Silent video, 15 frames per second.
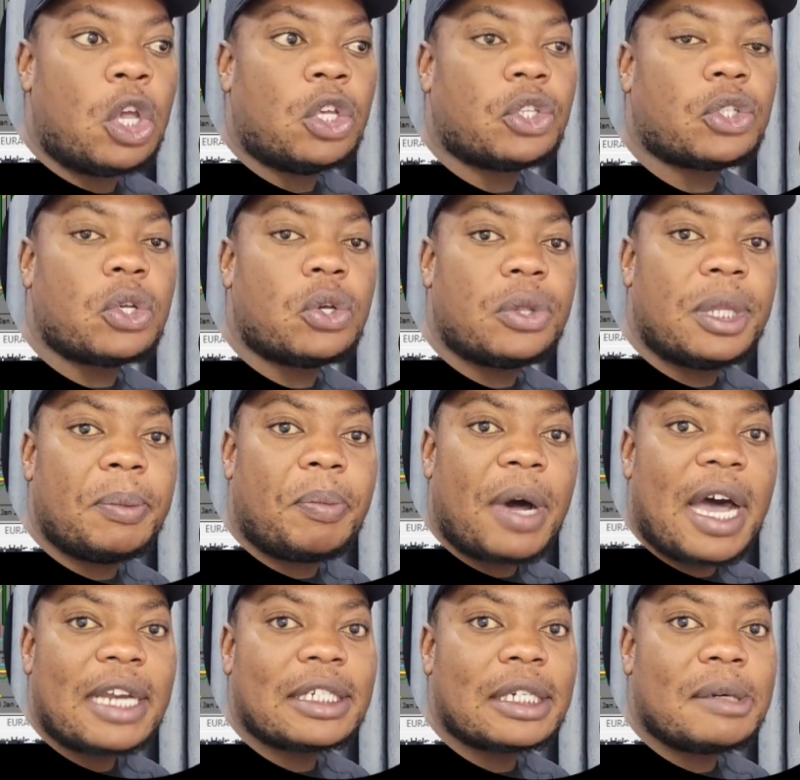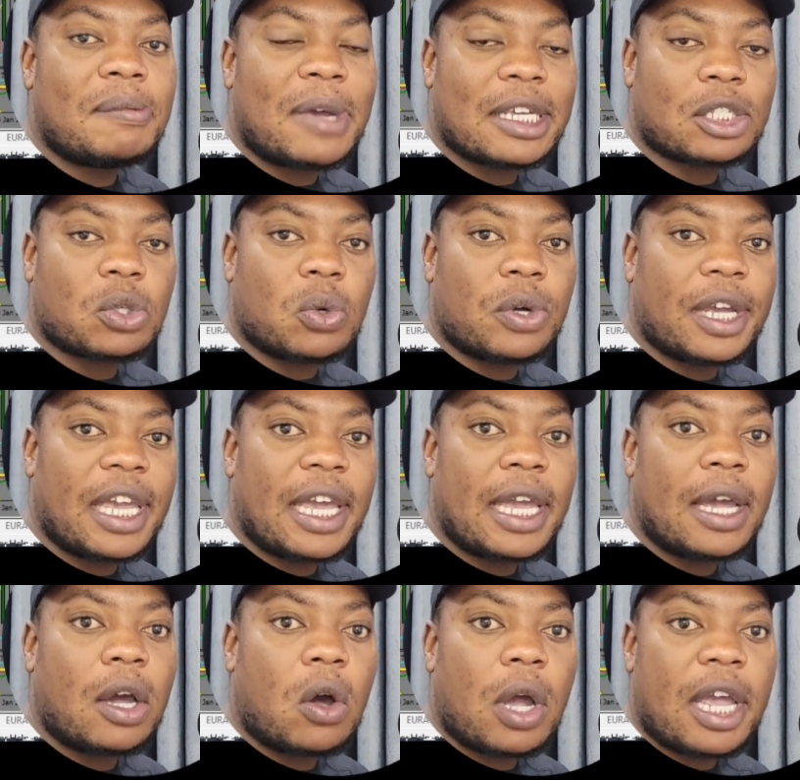So the pattern must
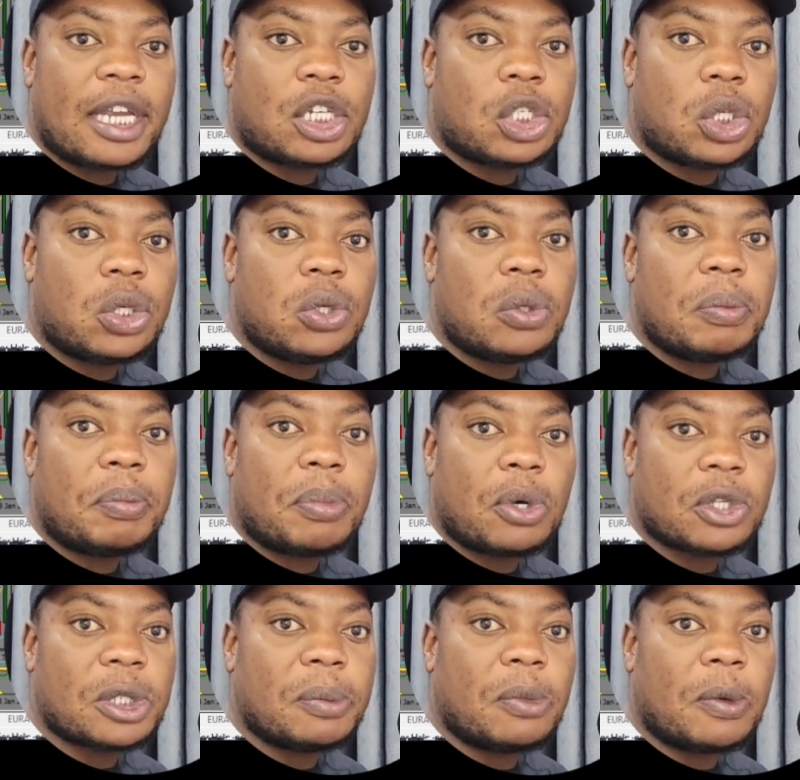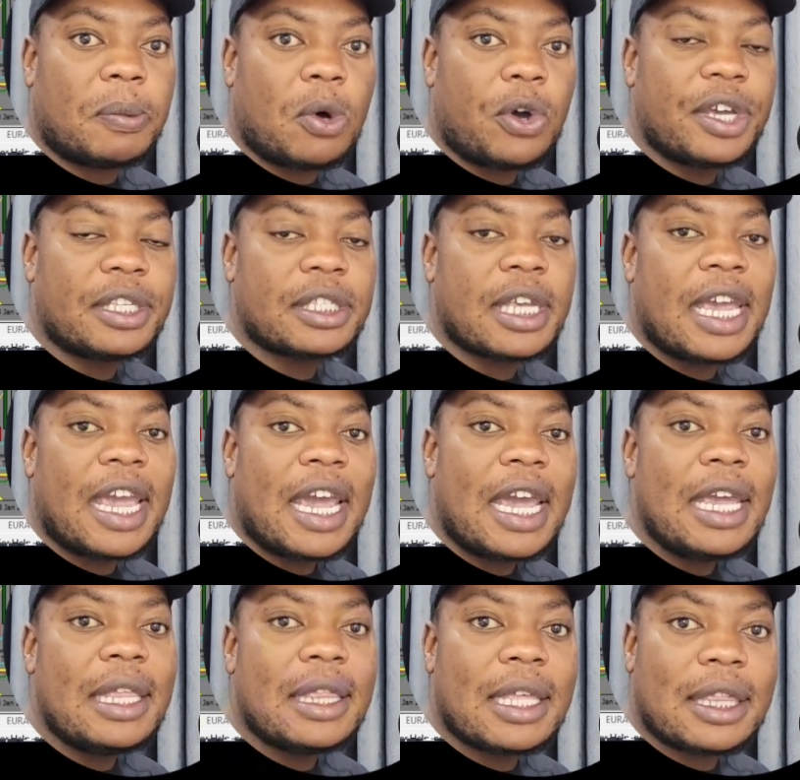occur at two possible points,
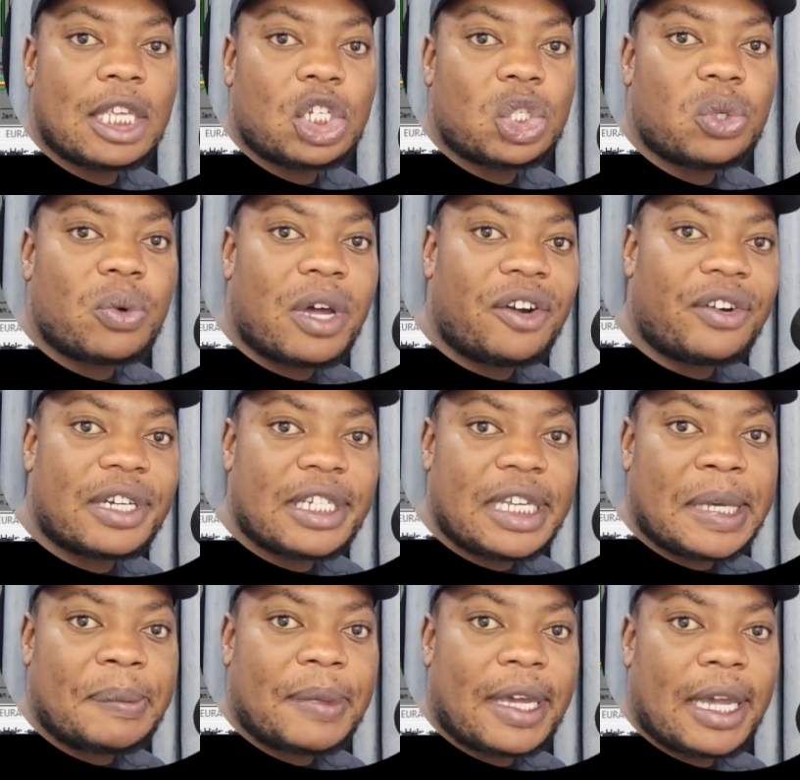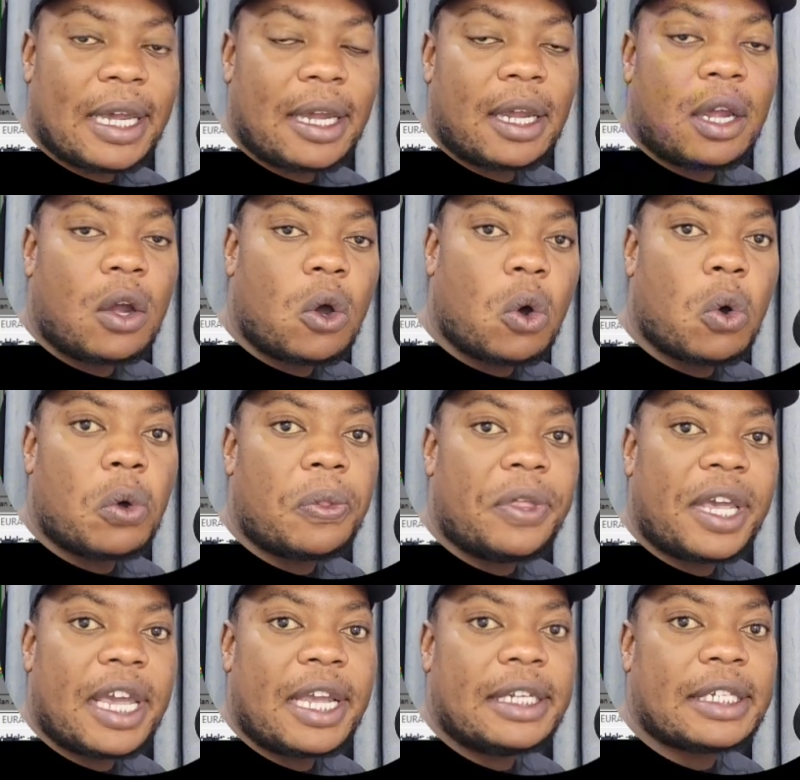either the 200 EMA or
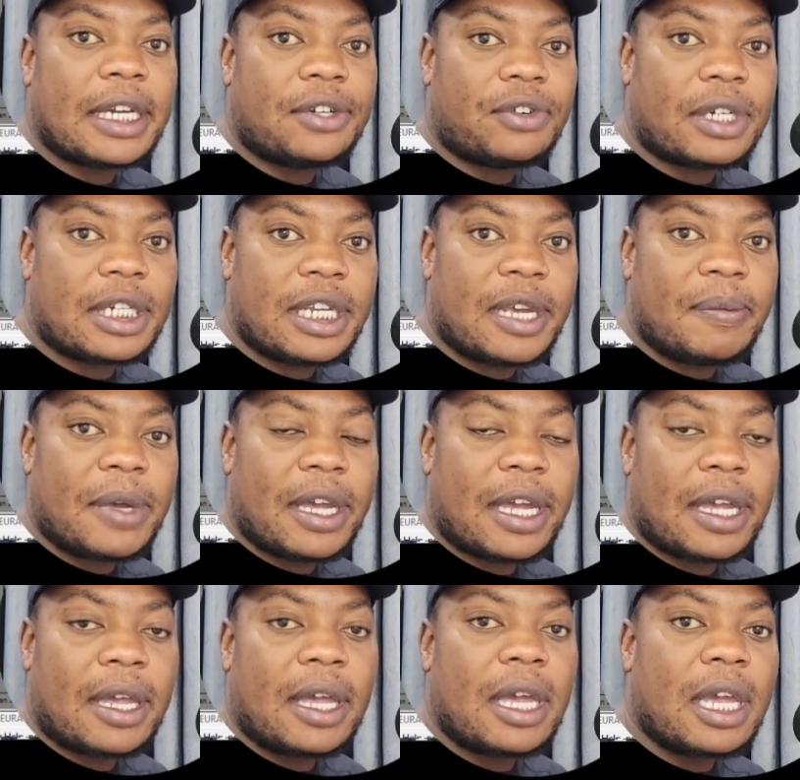the 800 EMA.